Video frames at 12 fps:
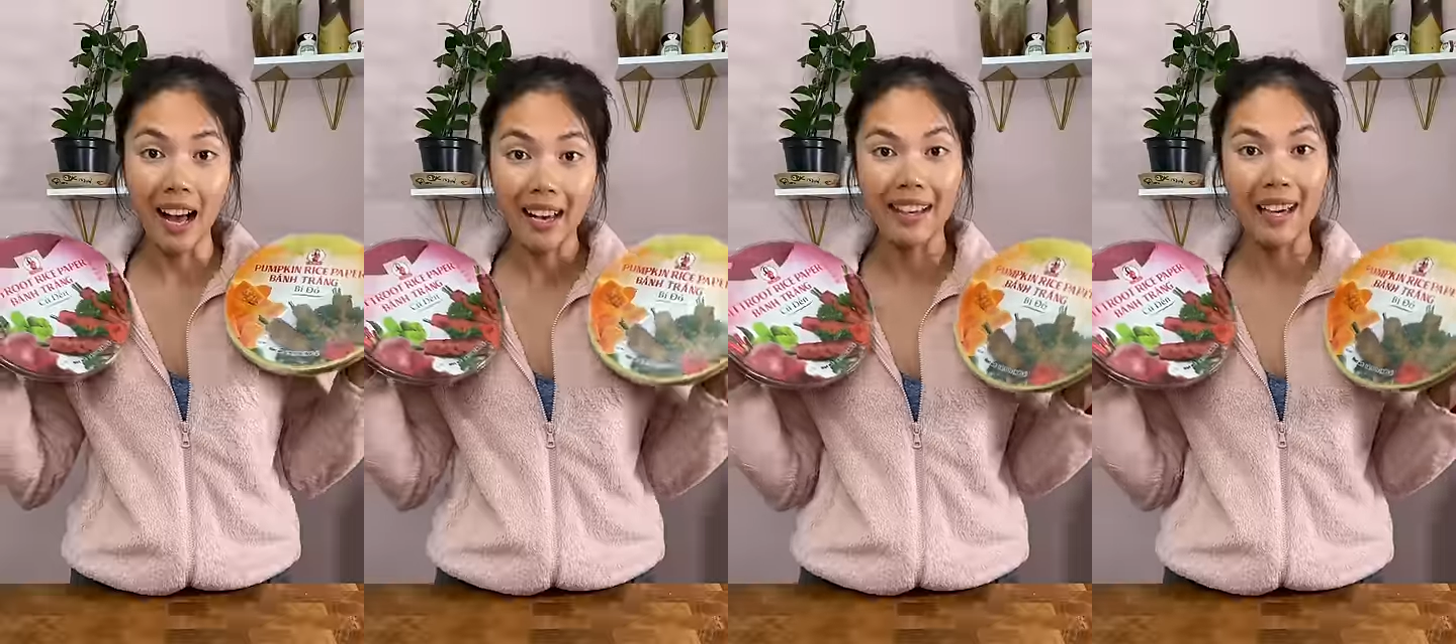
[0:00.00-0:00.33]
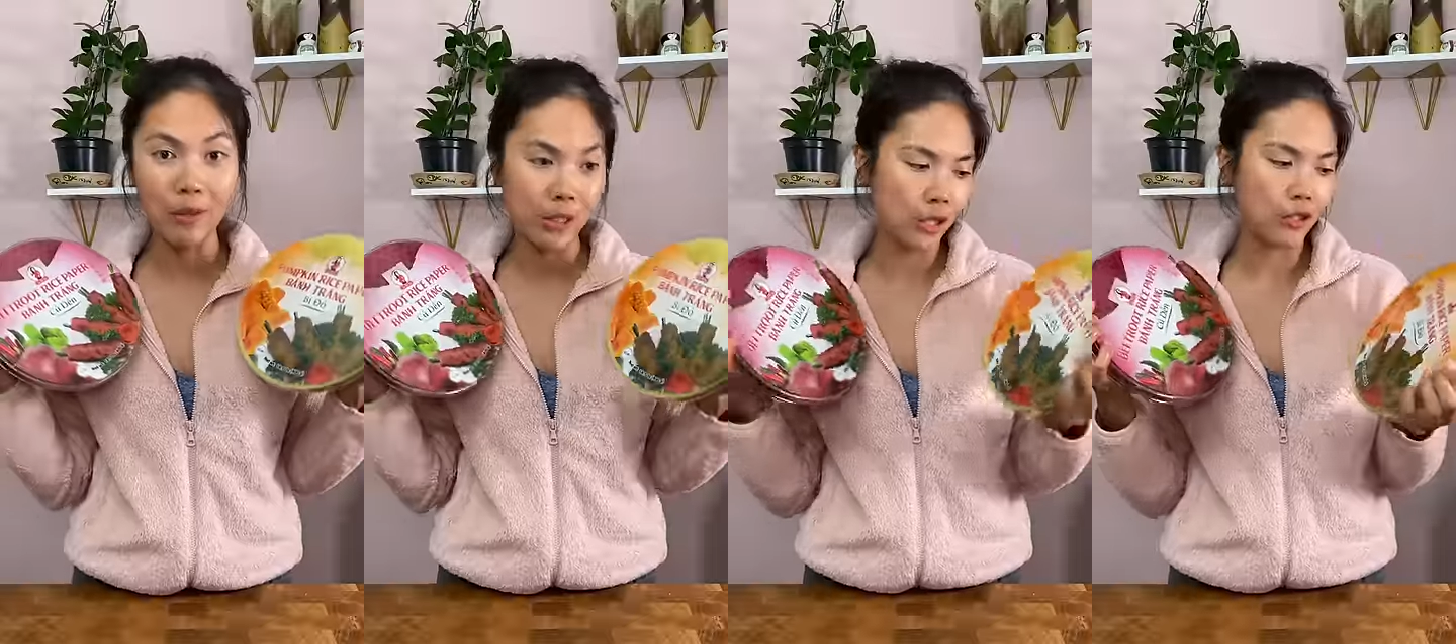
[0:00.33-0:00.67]
I
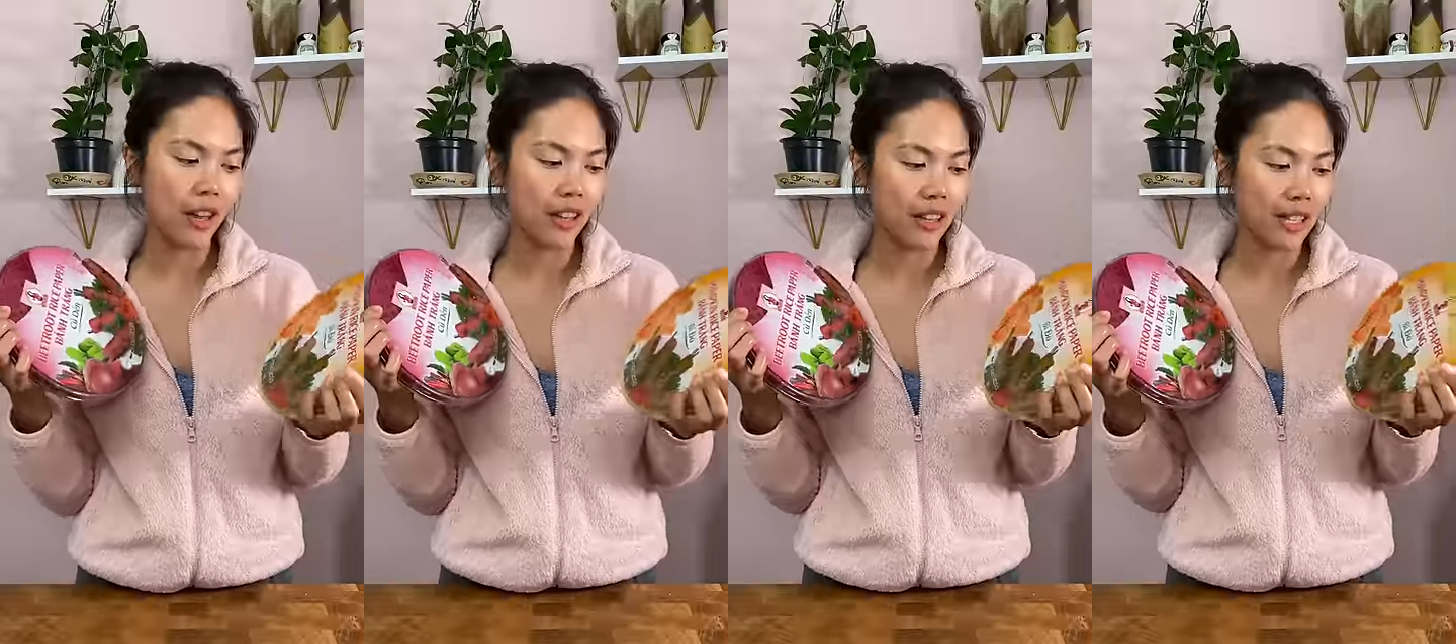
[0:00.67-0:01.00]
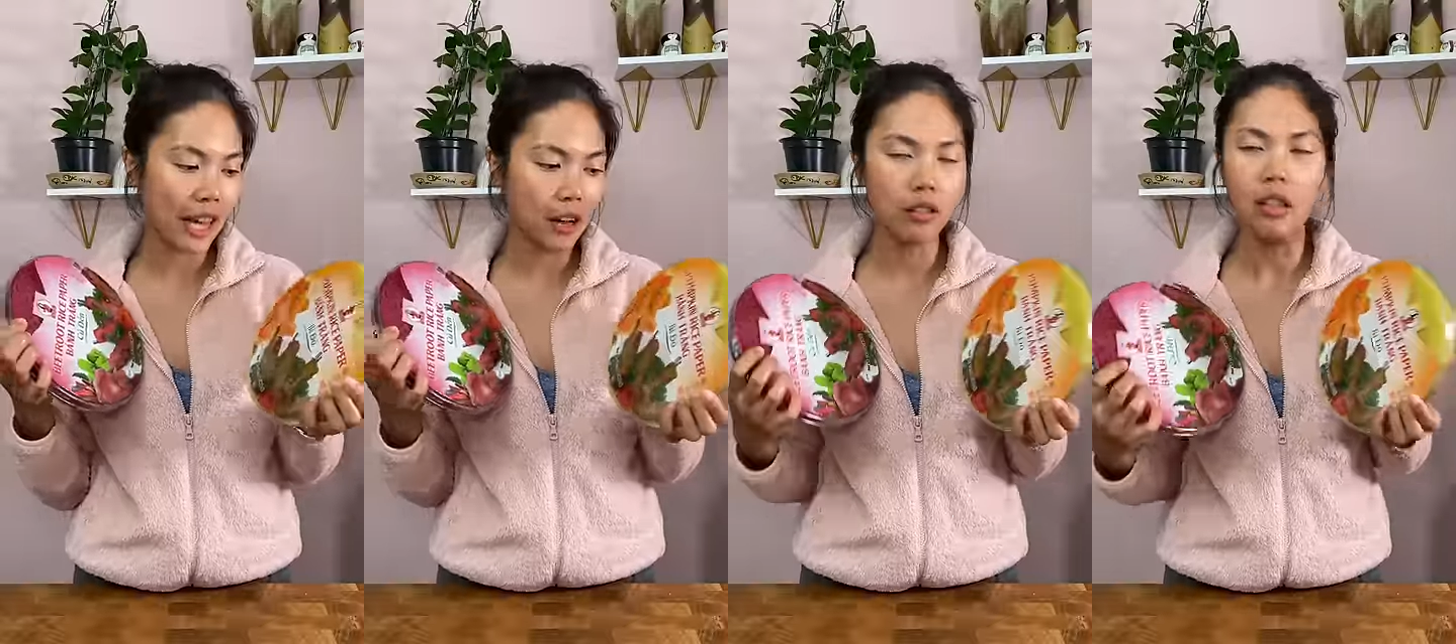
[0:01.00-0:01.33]
can't wait to try these
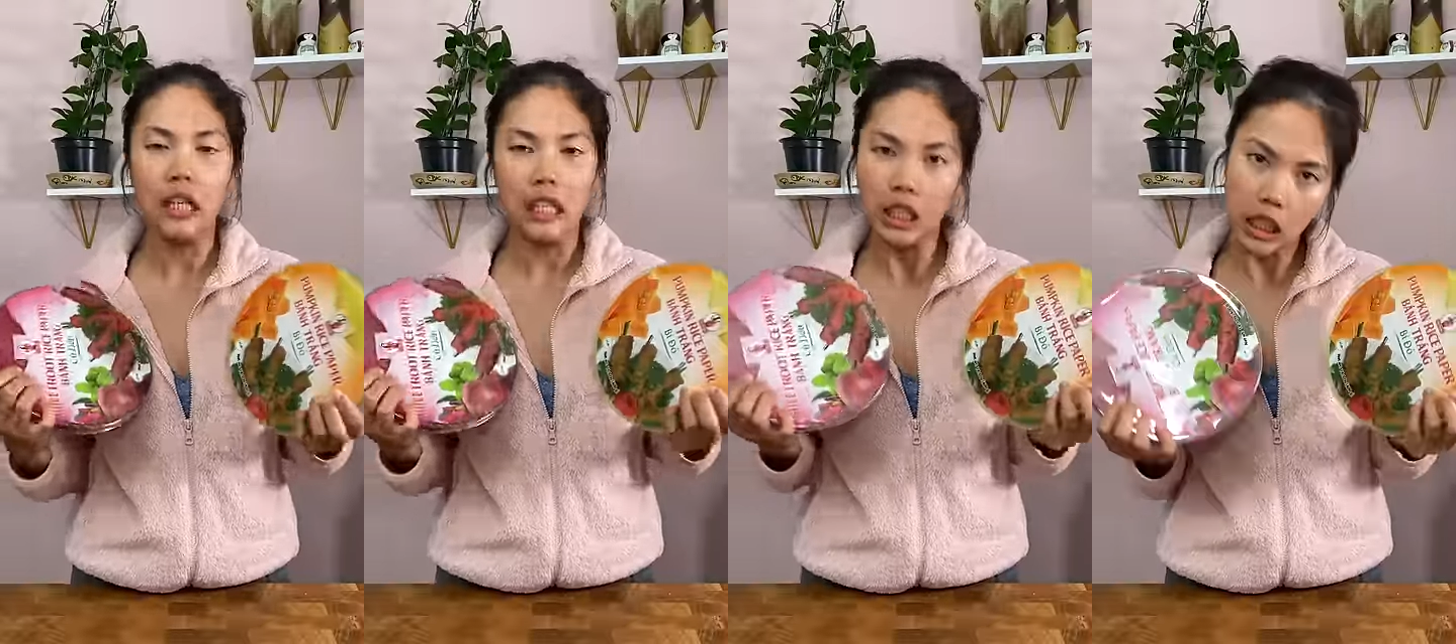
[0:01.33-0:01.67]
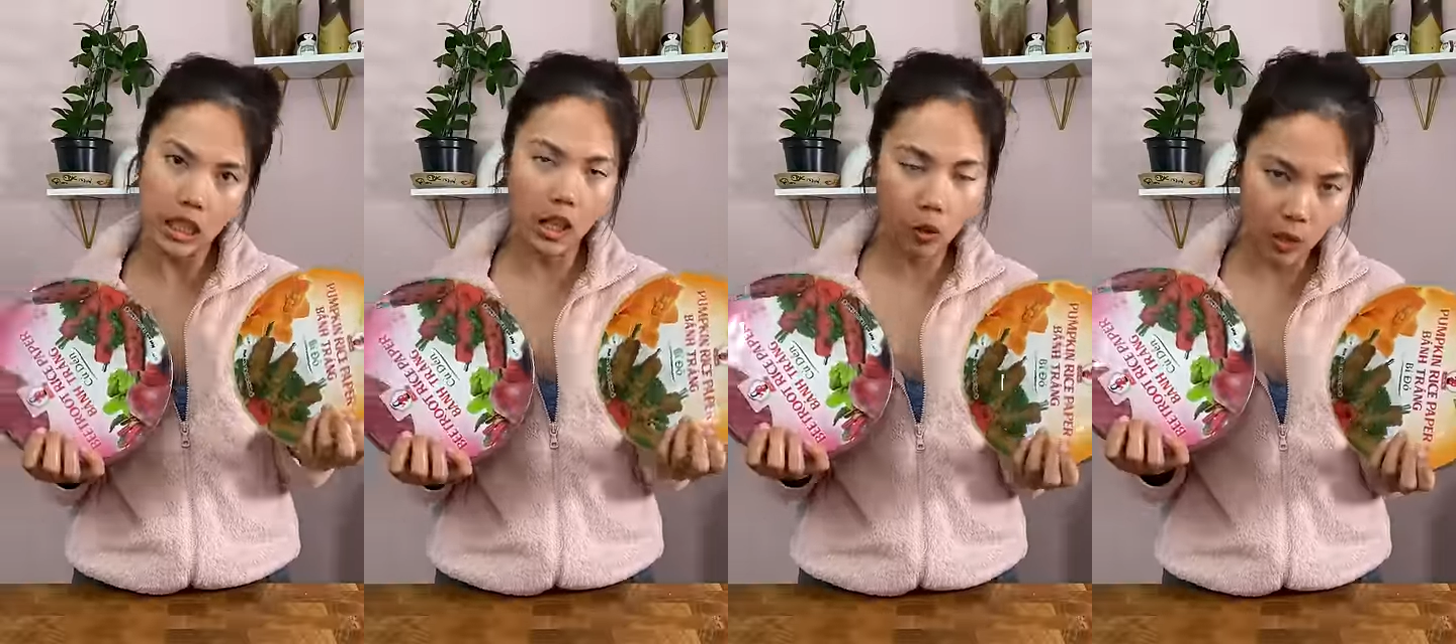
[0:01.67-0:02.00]
out.
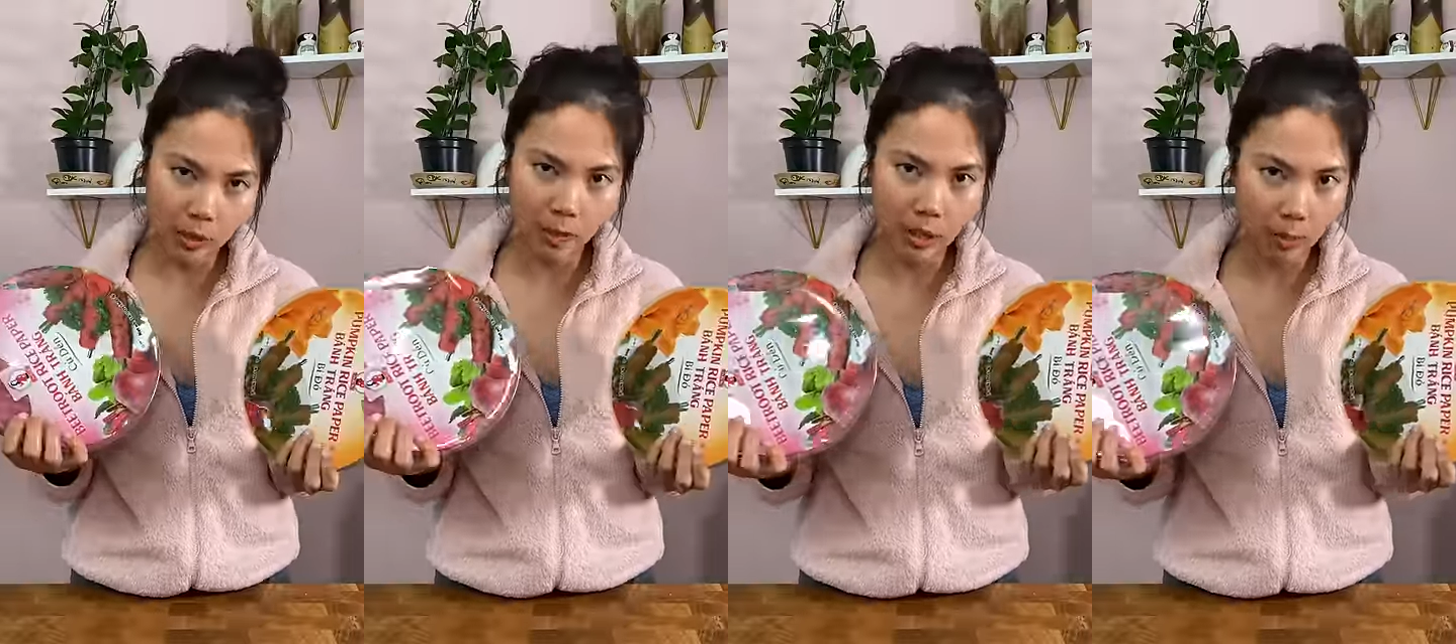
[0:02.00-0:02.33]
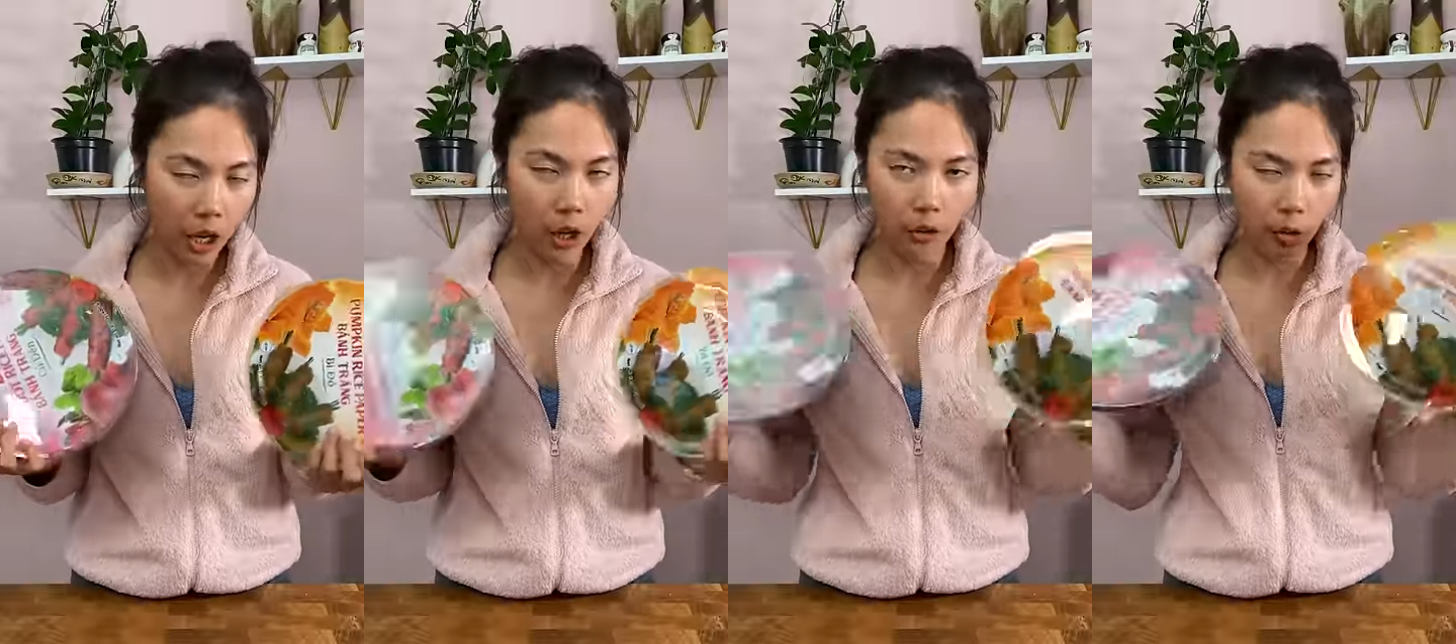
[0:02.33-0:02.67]
Lisa always makes me
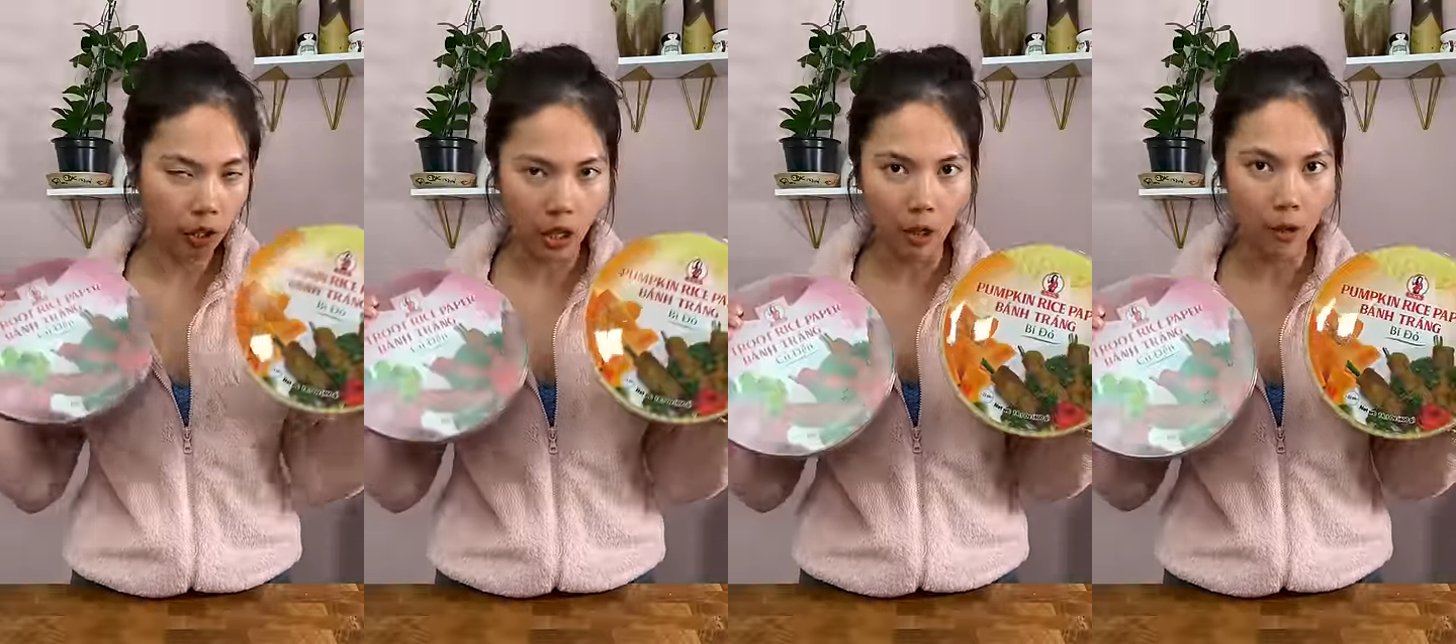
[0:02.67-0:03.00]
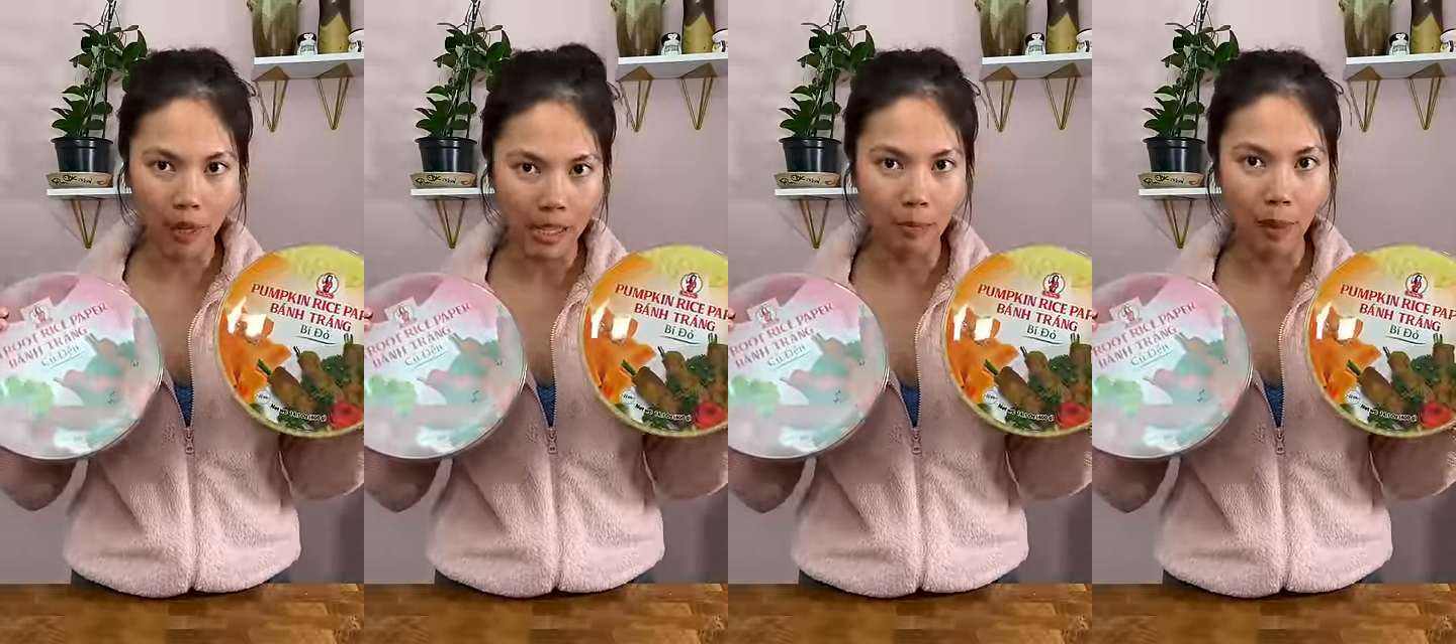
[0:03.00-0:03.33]
hungry with all her
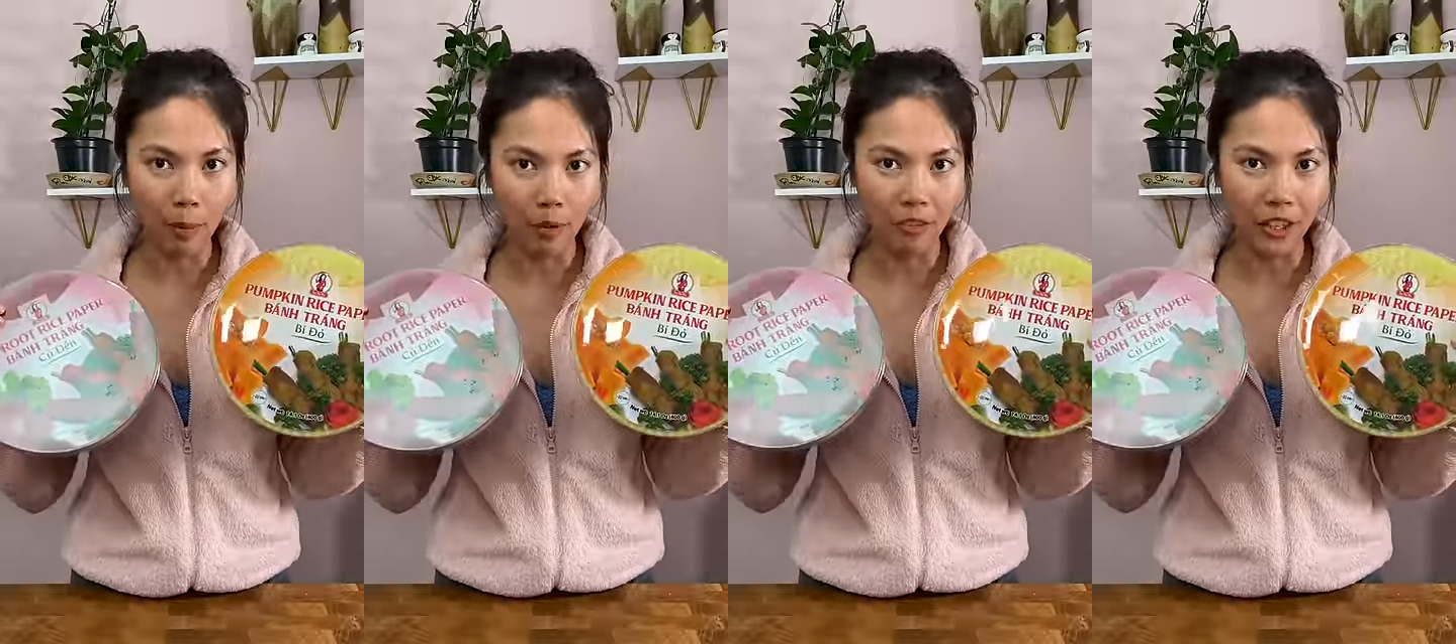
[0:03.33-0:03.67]
rice paper